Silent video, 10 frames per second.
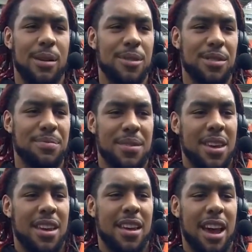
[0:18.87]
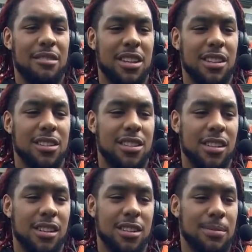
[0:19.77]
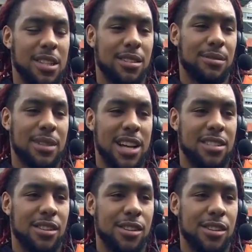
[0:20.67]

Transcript: I mean, everything looks clear, especially from last year.